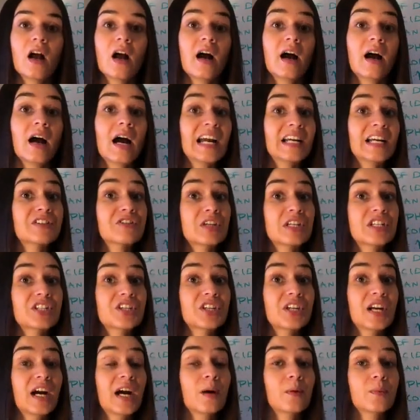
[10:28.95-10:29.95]

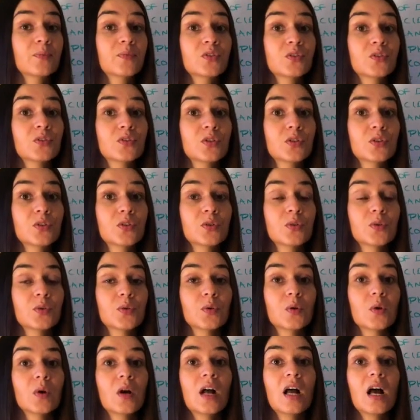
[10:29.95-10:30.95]
Hydration helps
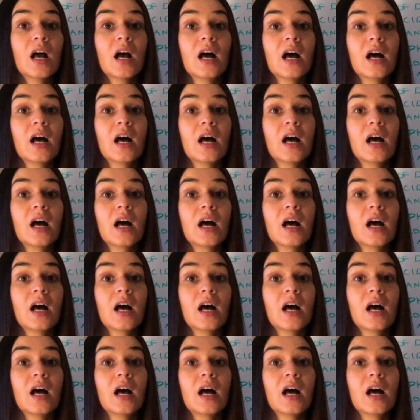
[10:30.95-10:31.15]
to